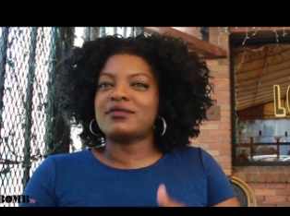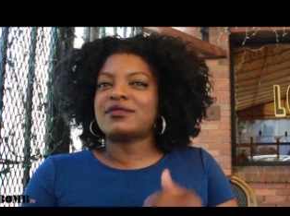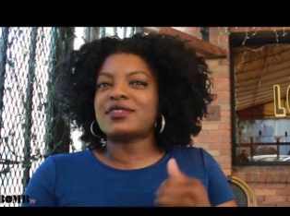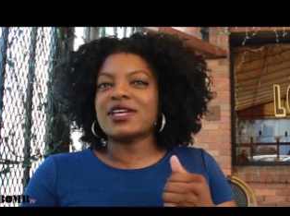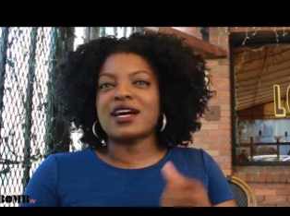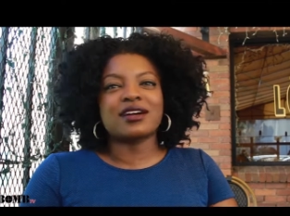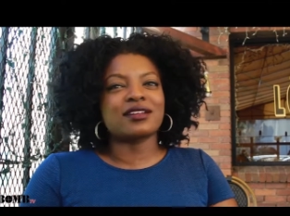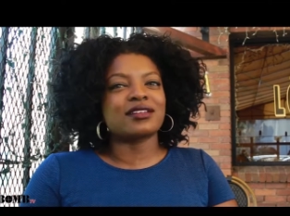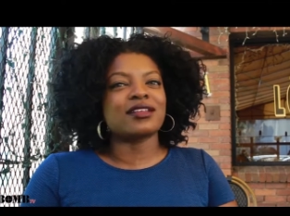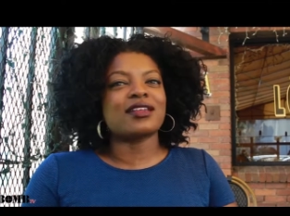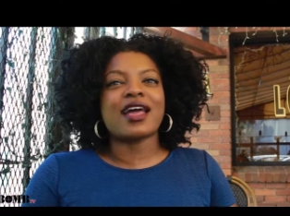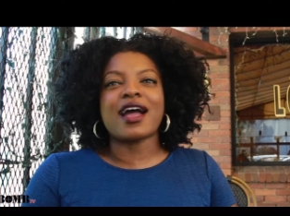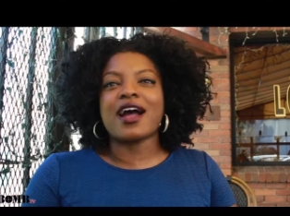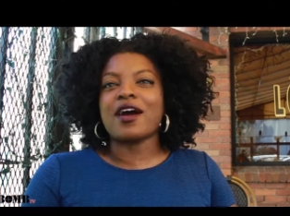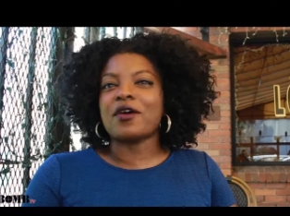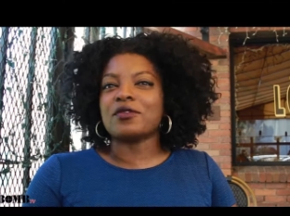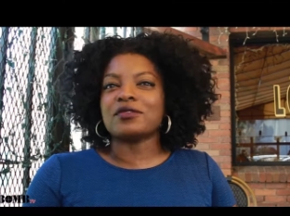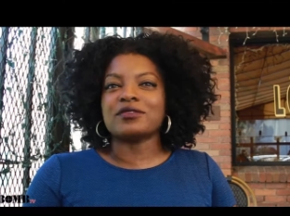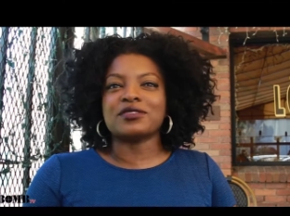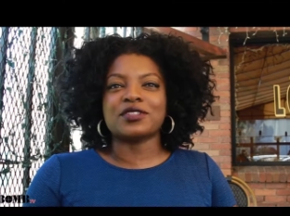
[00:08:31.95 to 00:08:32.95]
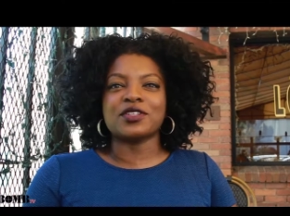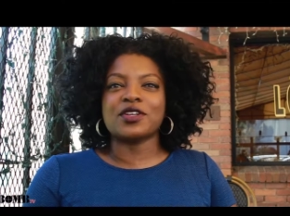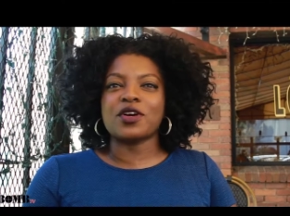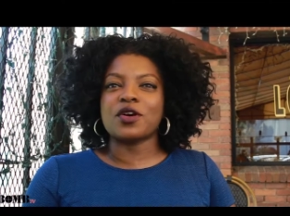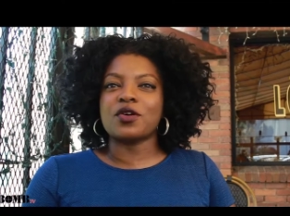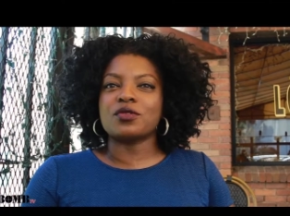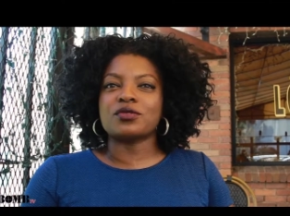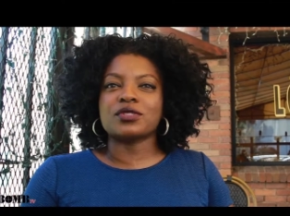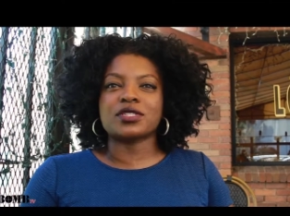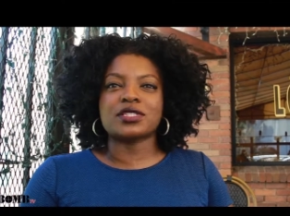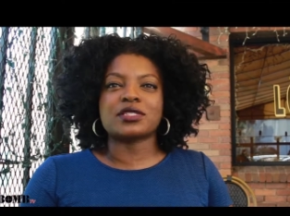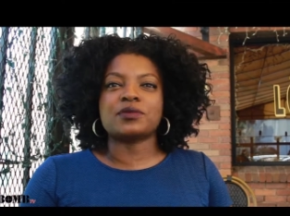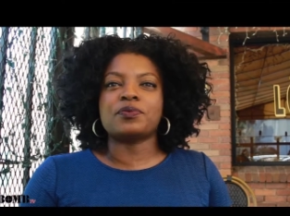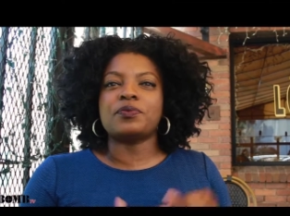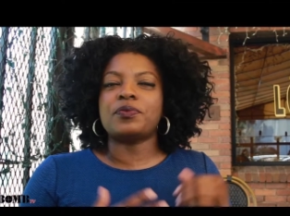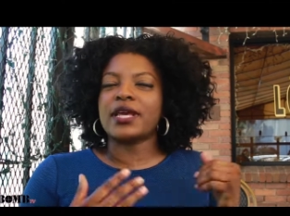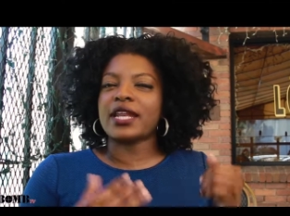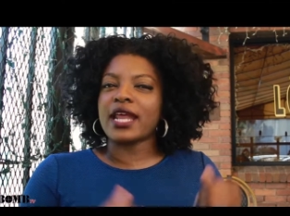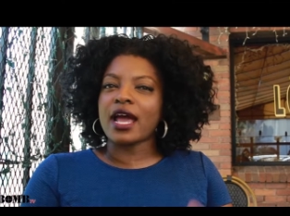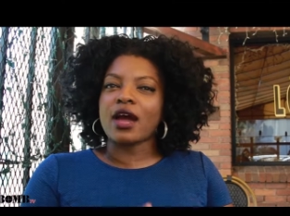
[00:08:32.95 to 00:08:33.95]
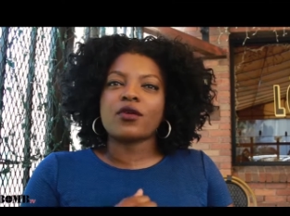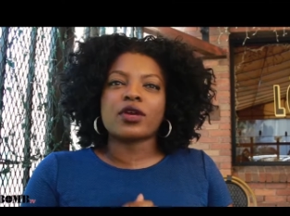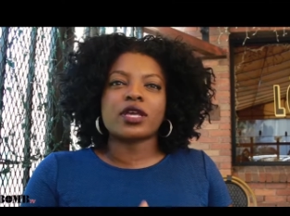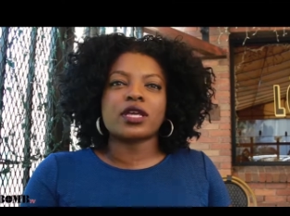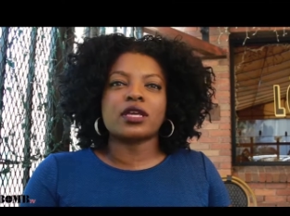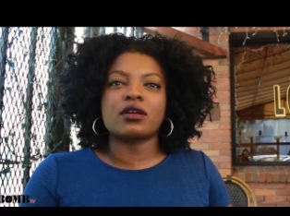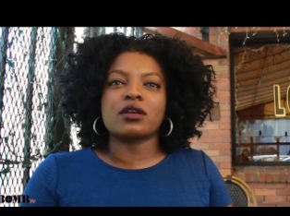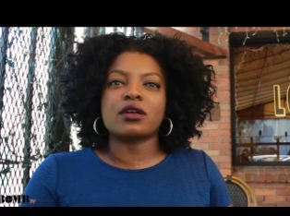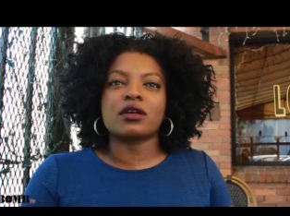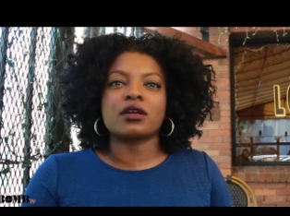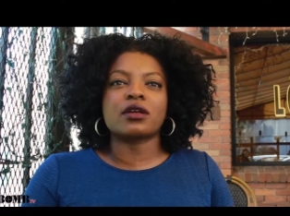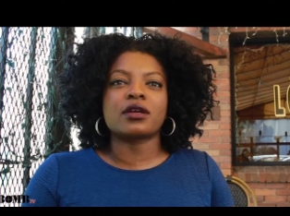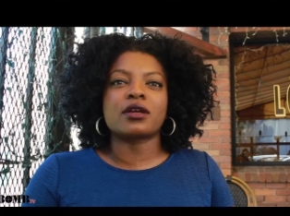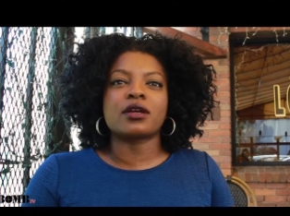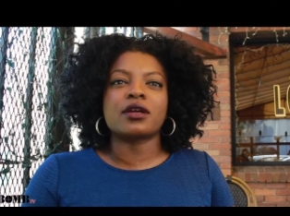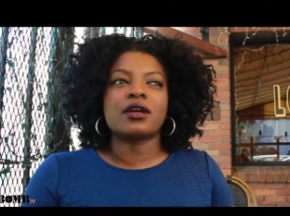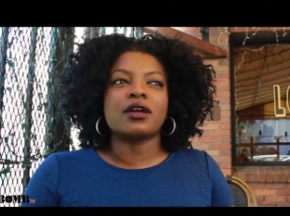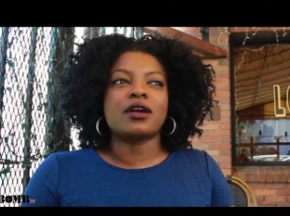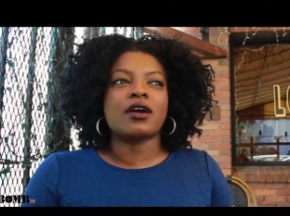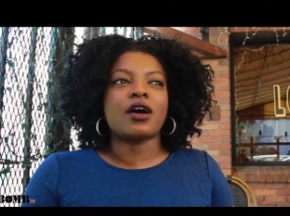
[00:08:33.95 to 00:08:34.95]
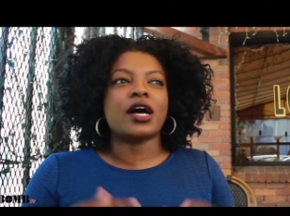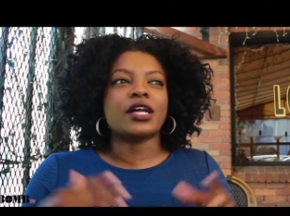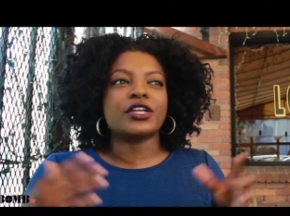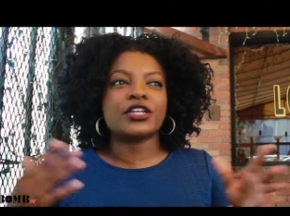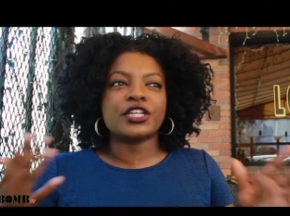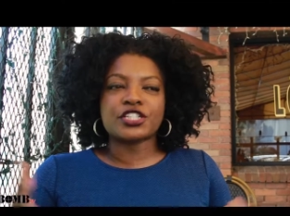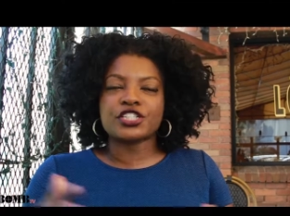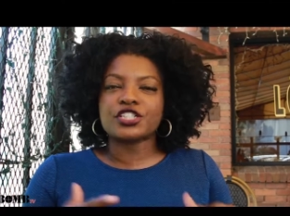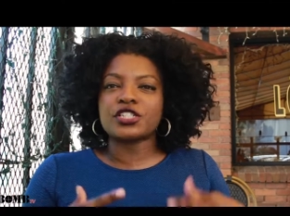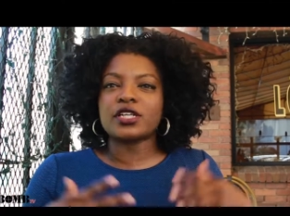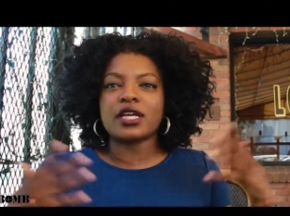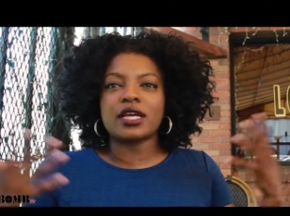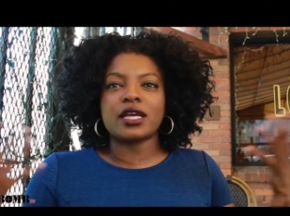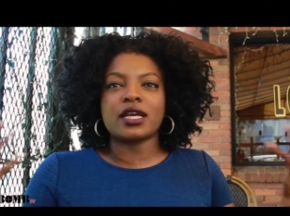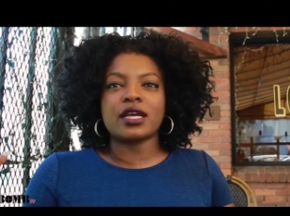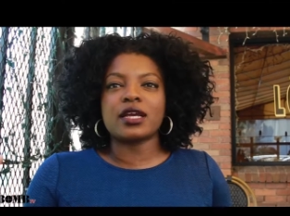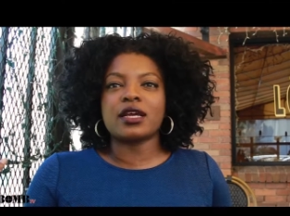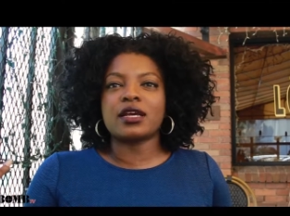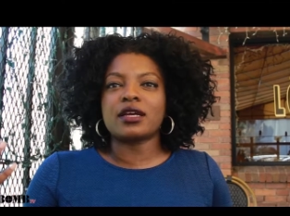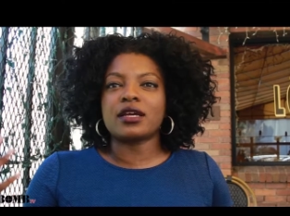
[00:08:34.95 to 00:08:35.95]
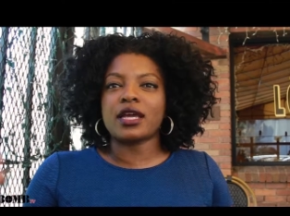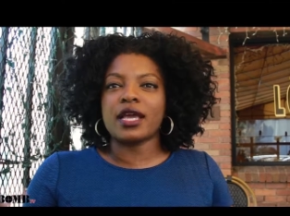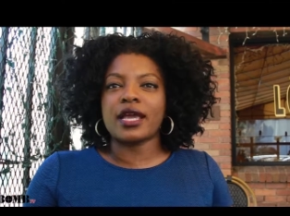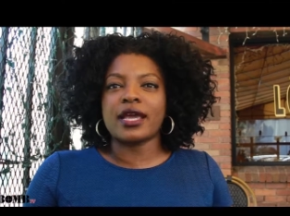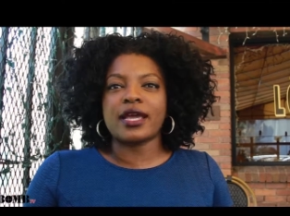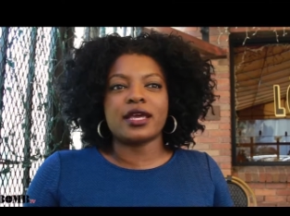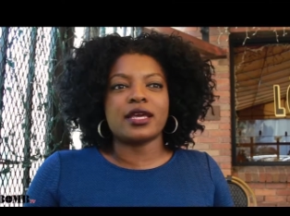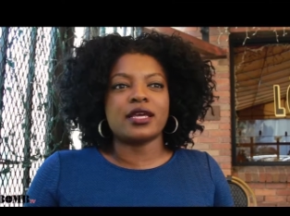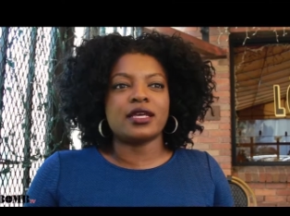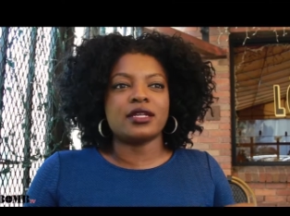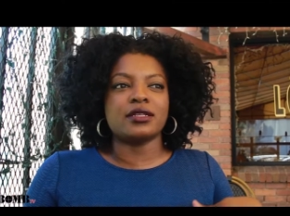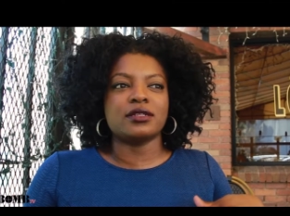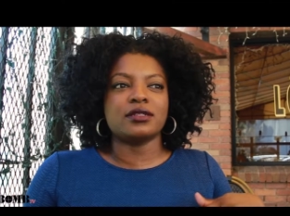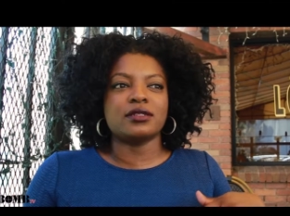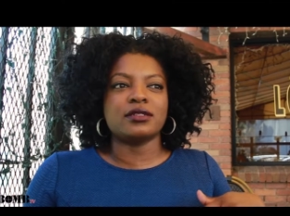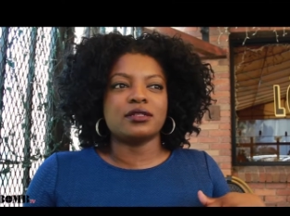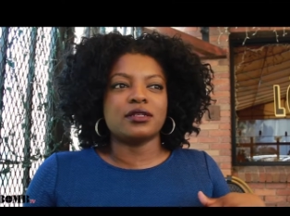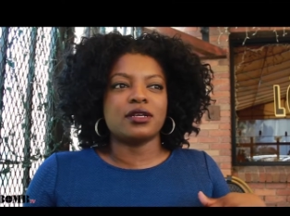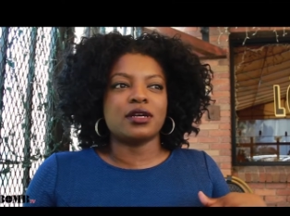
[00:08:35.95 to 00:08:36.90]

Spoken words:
thugged it out, right. Just been out here auditioning and